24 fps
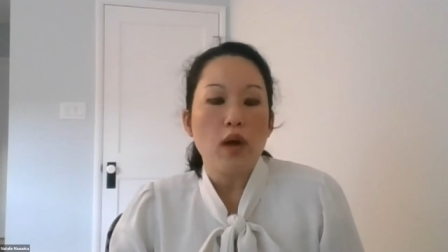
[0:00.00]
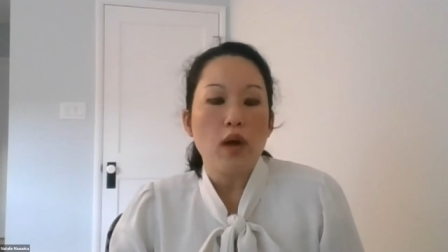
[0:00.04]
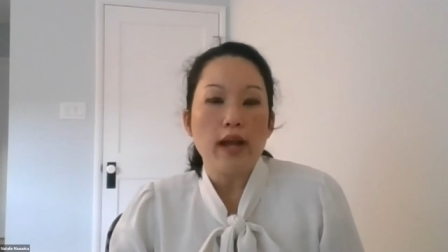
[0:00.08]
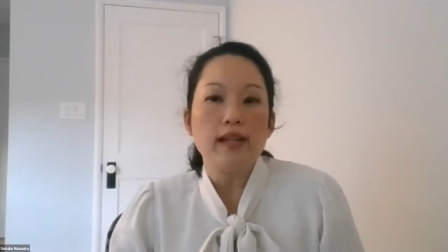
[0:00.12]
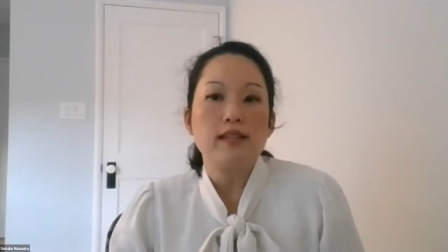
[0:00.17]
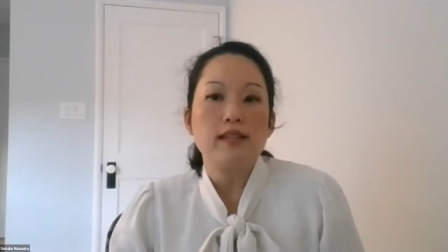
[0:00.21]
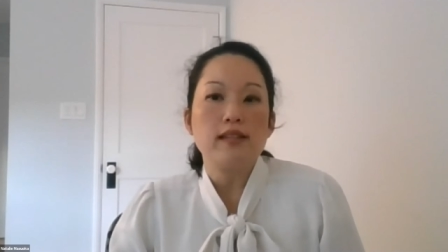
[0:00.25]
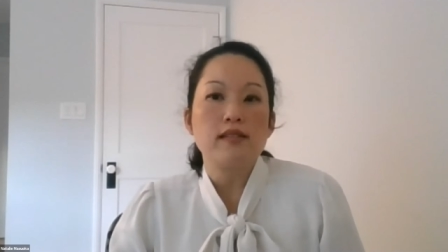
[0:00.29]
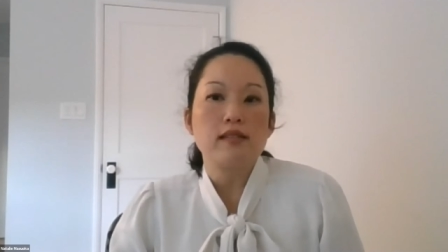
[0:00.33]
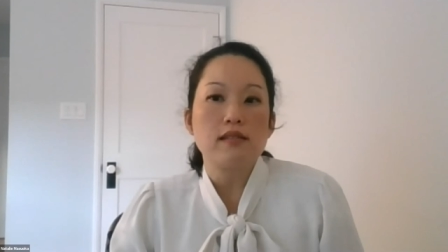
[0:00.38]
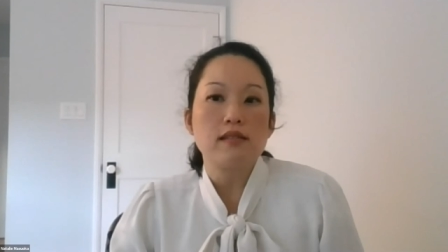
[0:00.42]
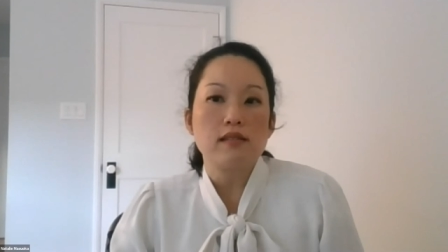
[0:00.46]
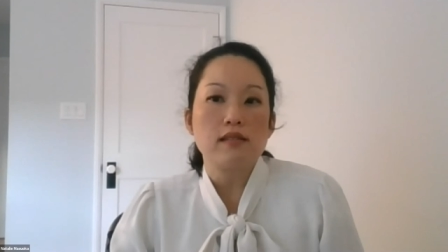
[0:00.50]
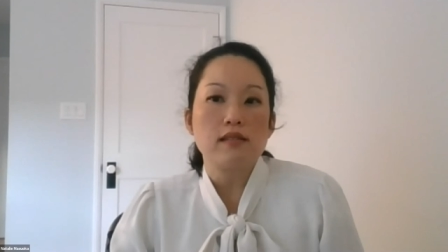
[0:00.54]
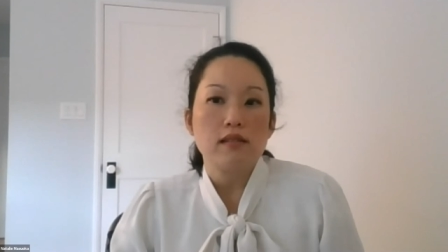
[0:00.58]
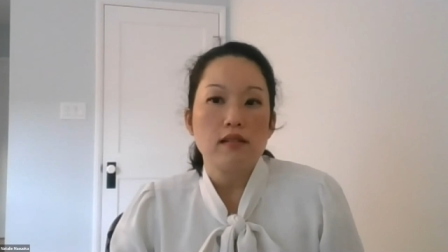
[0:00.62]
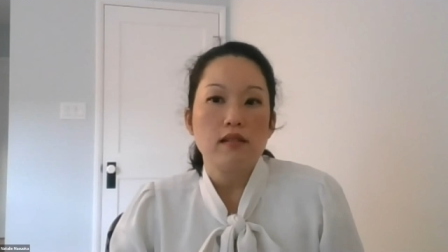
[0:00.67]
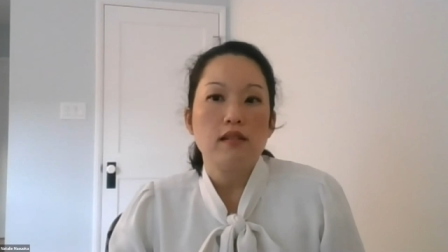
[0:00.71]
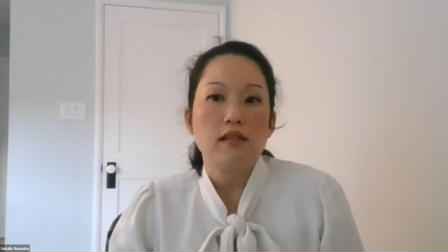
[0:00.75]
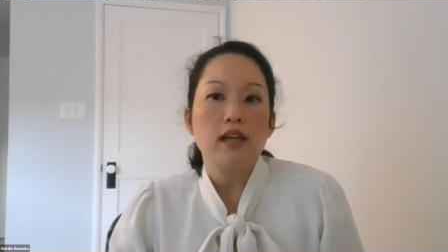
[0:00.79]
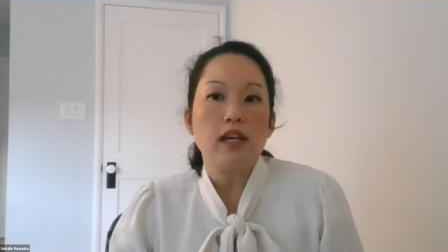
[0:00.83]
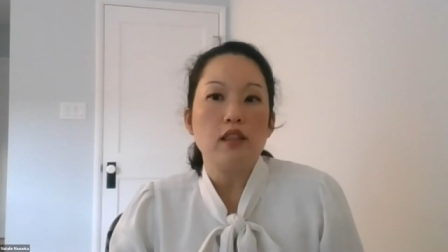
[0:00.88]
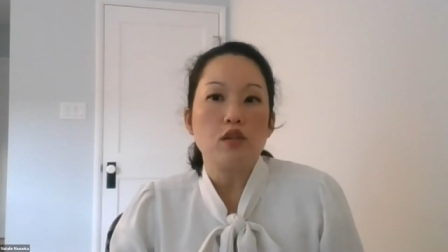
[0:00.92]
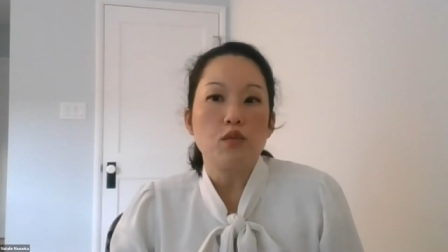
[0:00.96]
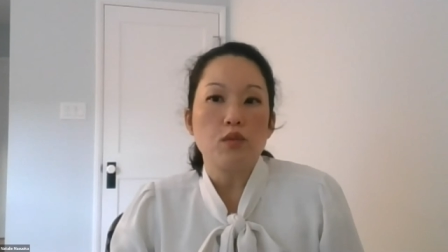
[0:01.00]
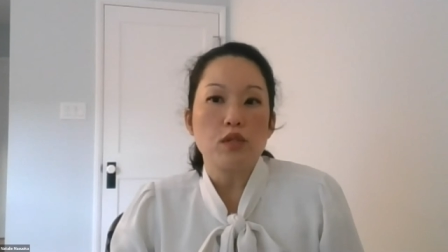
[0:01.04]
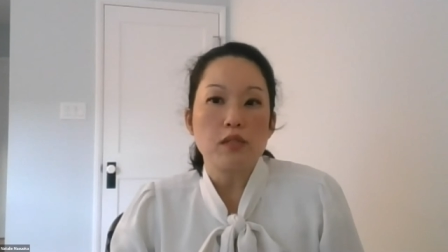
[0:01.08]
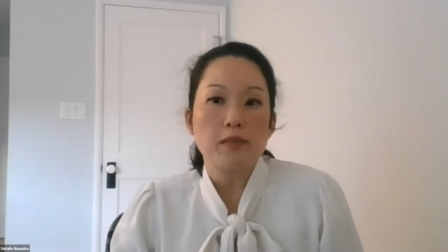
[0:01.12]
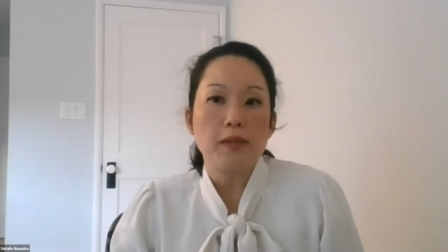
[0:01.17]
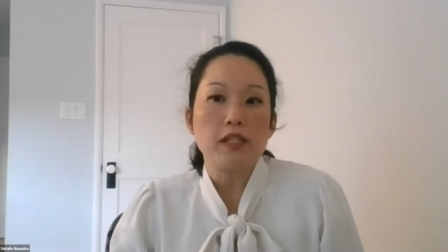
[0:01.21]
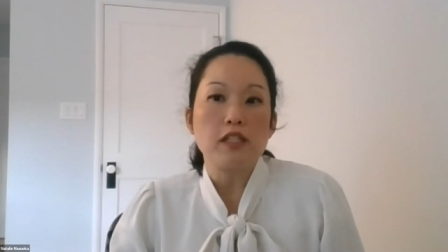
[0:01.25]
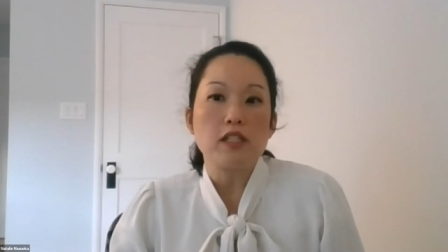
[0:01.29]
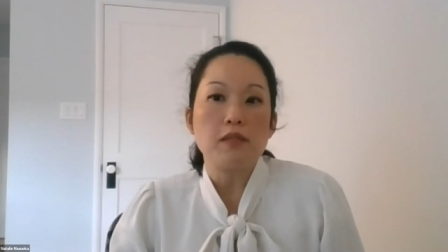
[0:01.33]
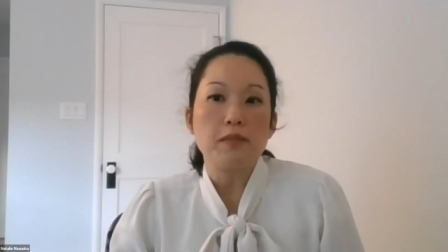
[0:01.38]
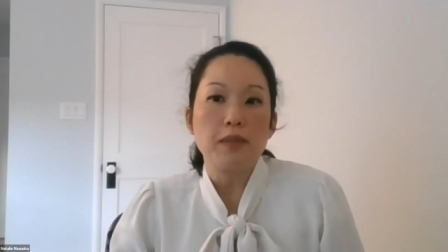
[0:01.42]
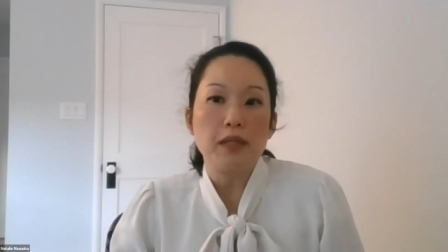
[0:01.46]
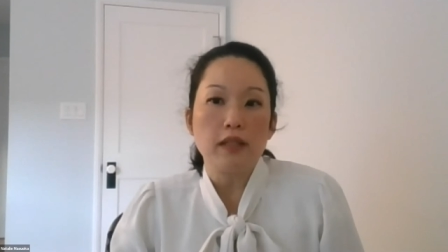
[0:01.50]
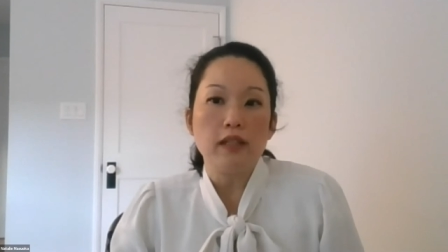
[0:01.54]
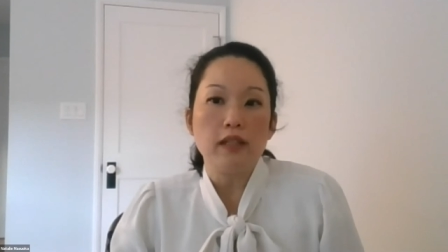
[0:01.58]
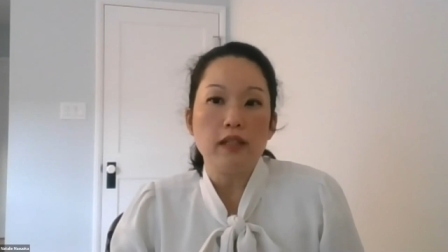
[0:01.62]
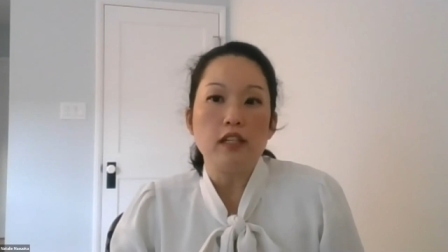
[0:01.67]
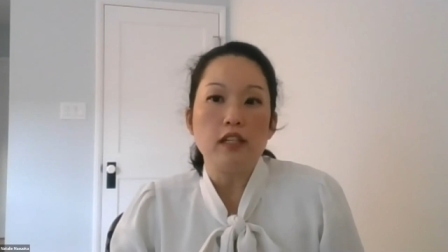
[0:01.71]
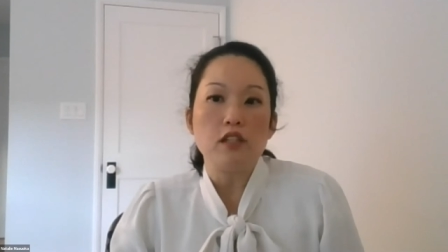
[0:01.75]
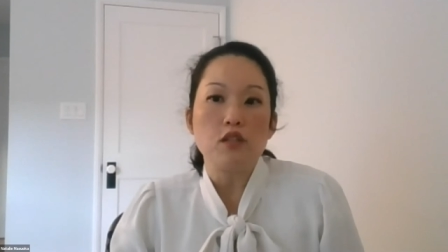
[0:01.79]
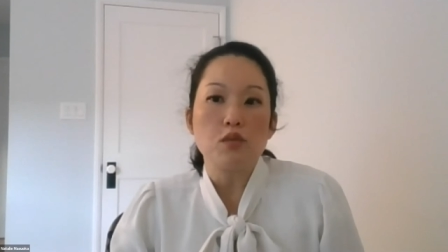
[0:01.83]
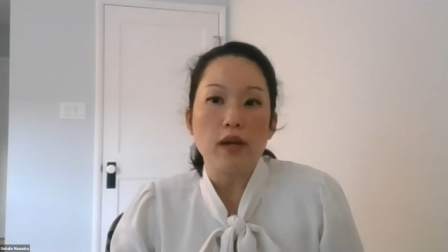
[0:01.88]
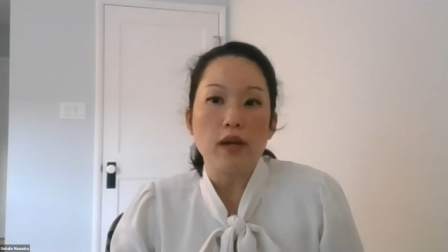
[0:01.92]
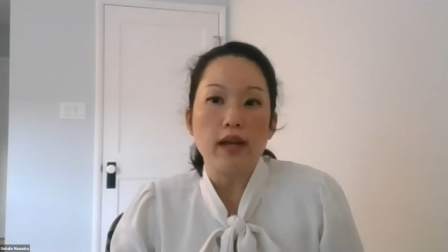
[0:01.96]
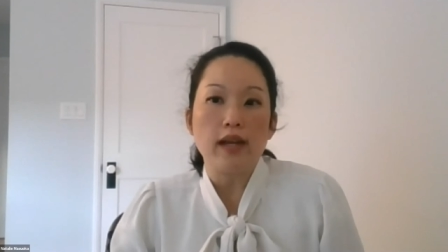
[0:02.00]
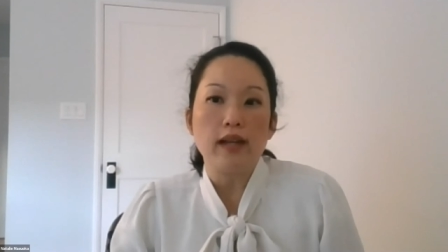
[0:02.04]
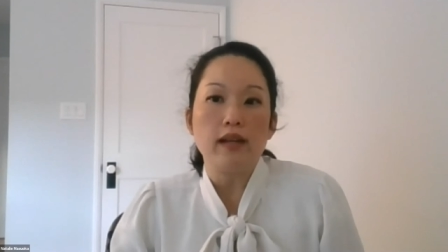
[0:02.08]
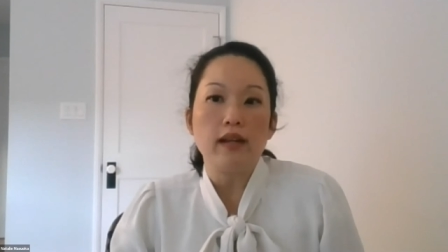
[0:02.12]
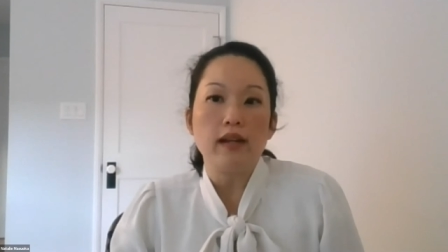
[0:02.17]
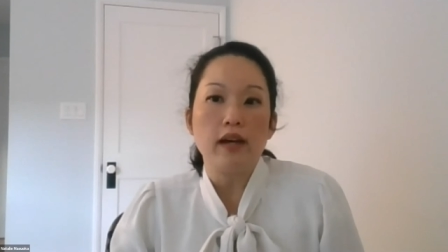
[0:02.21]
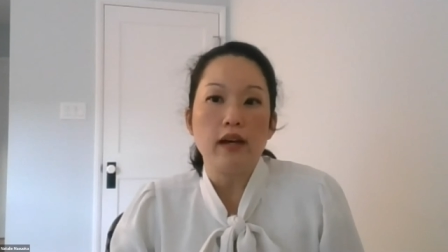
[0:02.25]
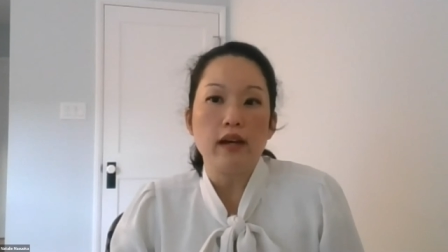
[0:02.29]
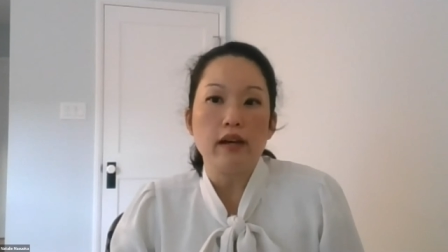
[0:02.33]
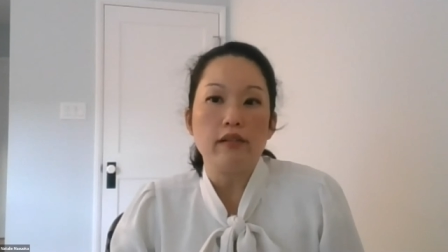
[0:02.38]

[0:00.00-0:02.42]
rights and the responsibilities, right,